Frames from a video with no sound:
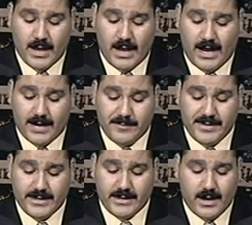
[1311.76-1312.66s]
are
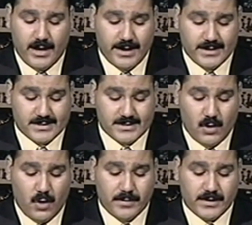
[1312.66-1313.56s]
being harassed
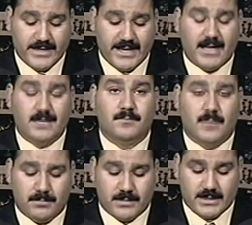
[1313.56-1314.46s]
openly and
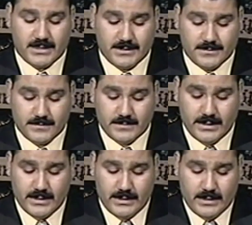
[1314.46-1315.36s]
publicly
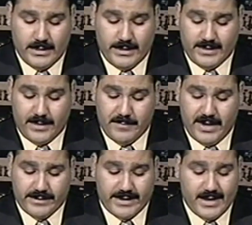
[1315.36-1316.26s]
in
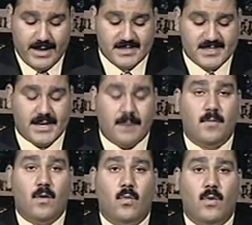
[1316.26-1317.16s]
America and some
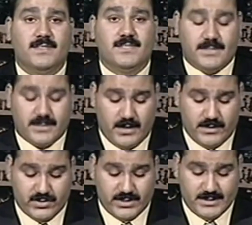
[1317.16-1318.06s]
Western
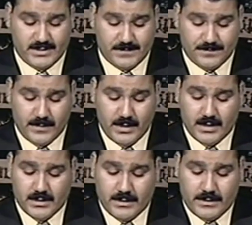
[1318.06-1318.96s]
countries.
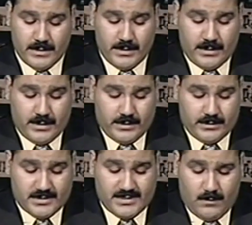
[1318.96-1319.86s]

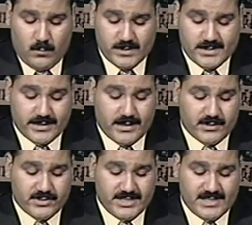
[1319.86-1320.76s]
Some Western countries